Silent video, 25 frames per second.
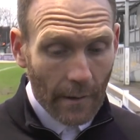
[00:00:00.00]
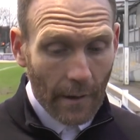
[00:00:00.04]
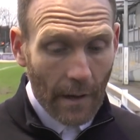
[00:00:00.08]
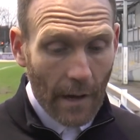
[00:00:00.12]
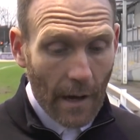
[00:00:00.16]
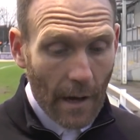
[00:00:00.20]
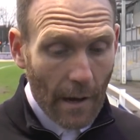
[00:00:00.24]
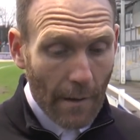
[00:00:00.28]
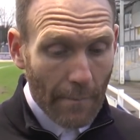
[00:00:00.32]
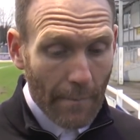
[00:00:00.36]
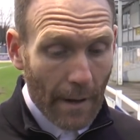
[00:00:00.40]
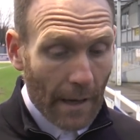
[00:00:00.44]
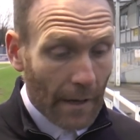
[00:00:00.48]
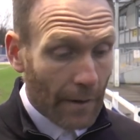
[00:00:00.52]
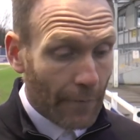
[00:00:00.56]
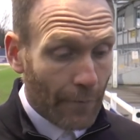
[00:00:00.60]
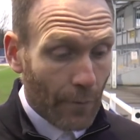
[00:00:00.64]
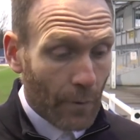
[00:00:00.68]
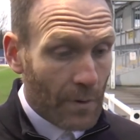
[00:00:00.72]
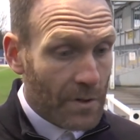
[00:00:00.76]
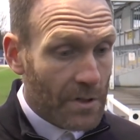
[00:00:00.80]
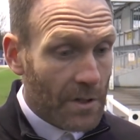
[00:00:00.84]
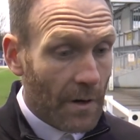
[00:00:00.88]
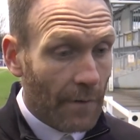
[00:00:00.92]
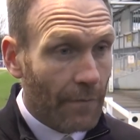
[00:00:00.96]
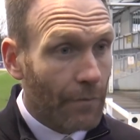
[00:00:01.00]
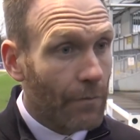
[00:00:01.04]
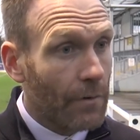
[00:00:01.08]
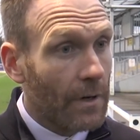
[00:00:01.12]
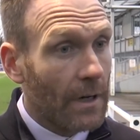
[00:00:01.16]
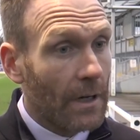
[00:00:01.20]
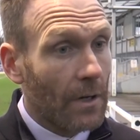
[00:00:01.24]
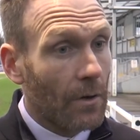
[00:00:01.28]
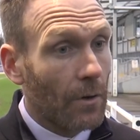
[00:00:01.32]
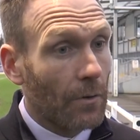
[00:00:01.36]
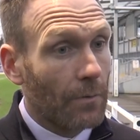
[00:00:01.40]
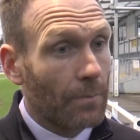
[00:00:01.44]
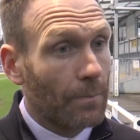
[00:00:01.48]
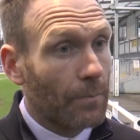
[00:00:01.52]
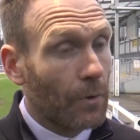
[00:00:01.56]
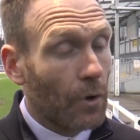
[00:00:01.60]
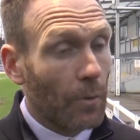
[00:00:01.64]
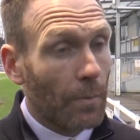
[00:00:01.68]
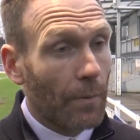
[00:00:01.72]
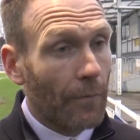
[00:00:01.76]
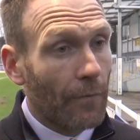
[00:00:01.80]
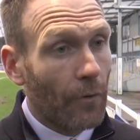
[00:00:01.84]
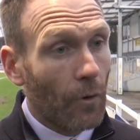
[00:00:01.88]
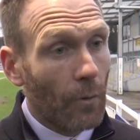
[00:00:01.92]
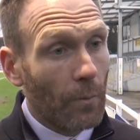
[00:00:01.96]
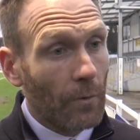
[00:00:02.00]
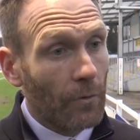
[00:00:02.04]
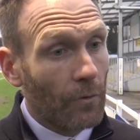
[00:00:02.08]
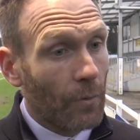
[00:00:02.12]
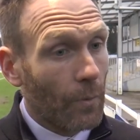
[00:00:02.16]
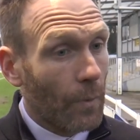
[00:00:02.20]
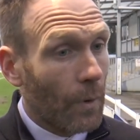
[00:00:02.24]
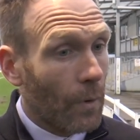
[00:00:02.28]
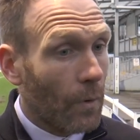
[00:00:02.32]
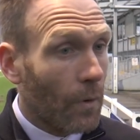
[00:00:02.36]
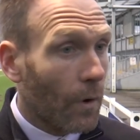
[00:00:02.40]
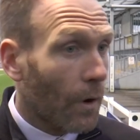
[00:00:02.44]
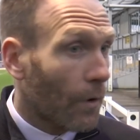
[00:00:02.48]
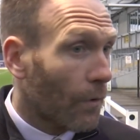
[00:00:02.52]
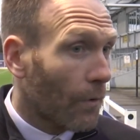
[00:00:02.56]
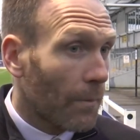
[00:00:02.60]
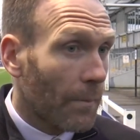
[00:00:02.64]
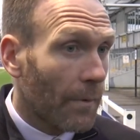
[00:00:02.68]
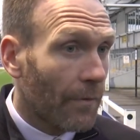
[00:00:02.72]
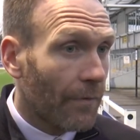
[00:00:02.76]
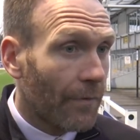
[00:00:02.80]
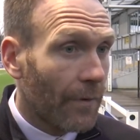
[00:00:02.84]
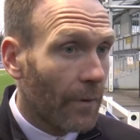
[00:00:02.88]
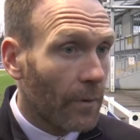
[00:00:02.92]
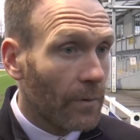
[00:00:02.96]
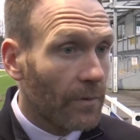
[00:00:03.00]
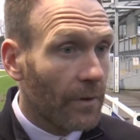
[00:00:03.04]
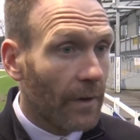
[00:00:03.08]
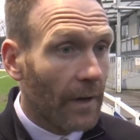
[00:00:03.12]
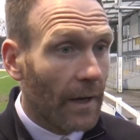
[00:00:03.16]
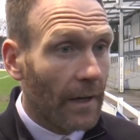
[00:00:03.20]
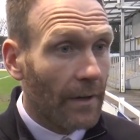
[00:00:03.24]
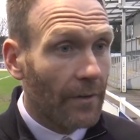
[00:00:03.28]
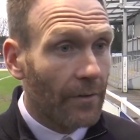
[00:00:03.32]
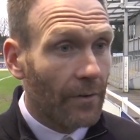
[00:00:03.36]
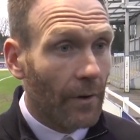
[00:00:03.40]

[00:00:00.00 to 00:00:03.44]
And I thought it was another really good performance from Will Collar in midfield today.